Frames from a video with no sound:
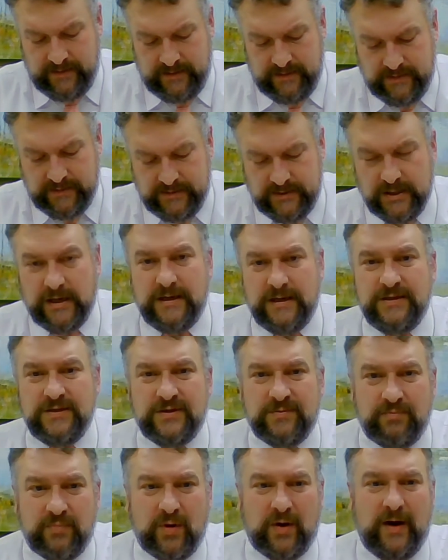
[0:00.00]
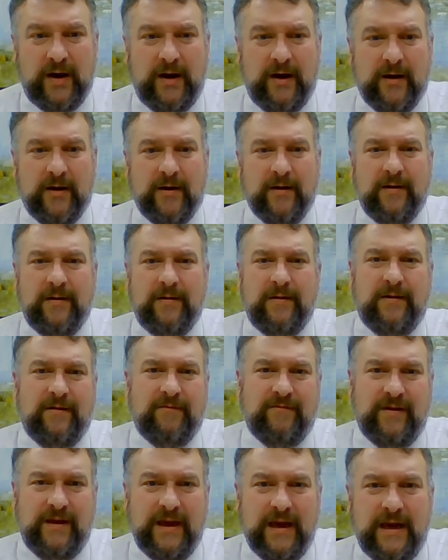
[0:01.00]
John's prayer
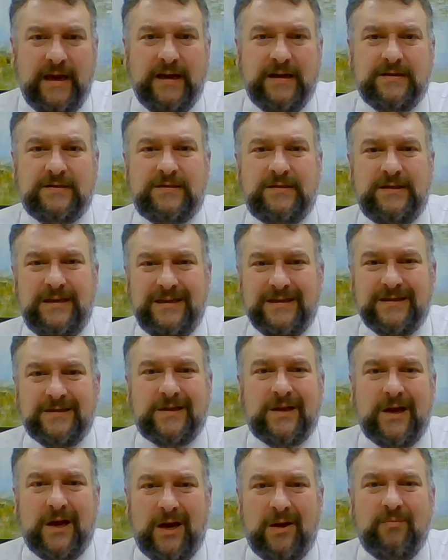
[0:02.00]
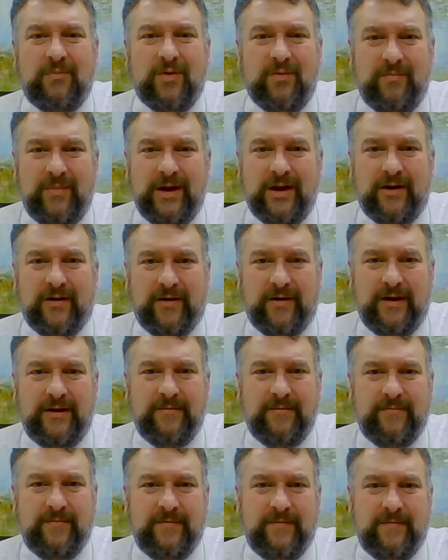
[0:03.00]
of Gaius is complimentary.
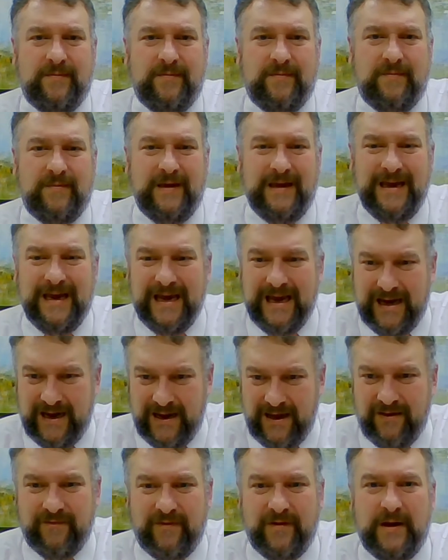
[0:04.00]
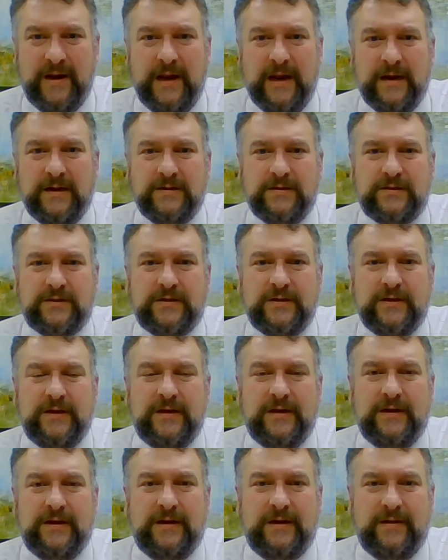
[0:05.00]
He had evidence
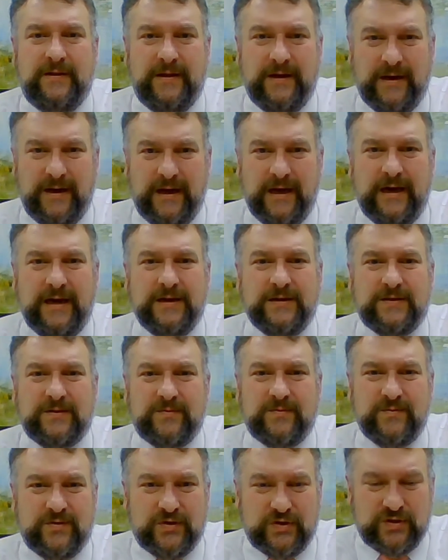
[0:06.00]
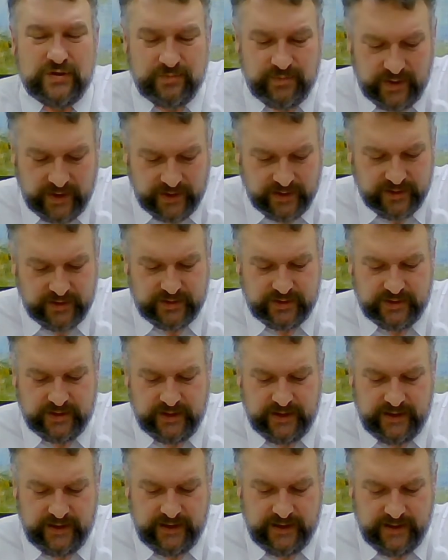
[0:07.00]
that Gaius was
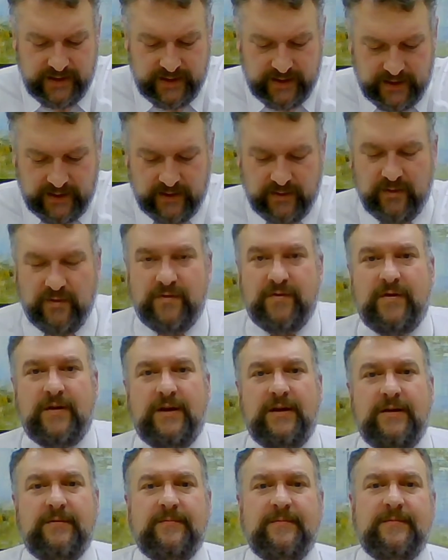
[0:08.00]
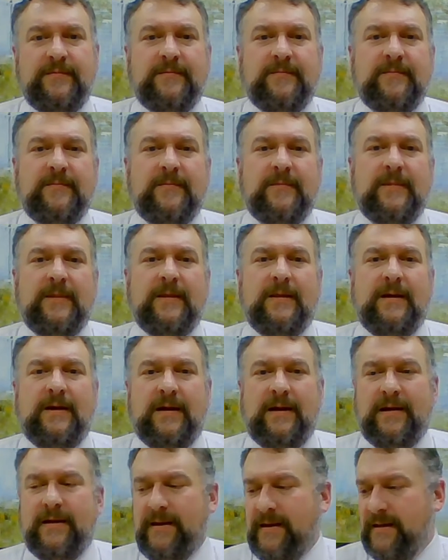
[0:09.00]
spiritually healthy.
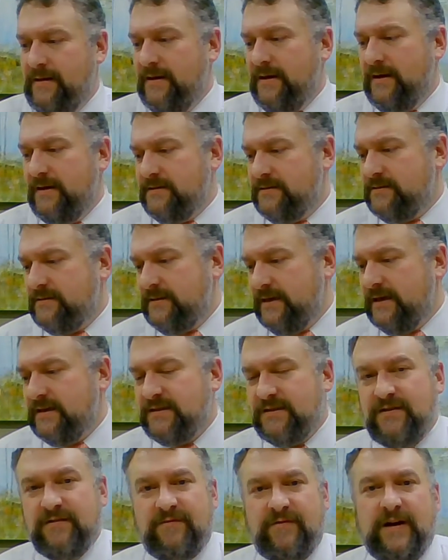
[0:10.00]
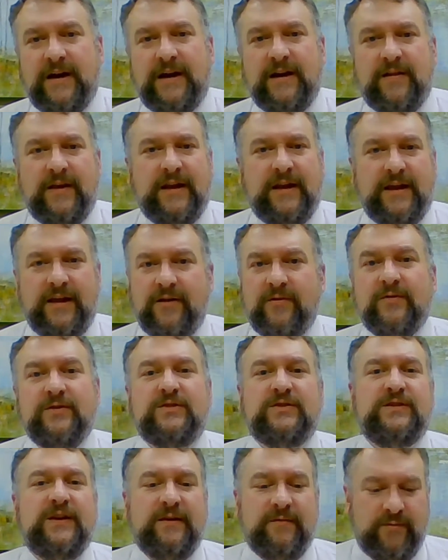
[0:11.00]
He does testify to that. He had
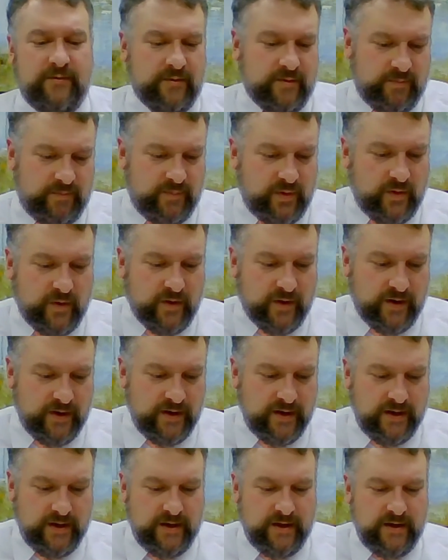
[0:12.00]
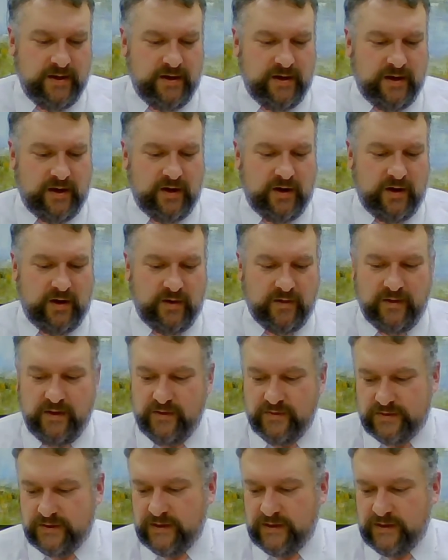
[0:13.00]
received a report along those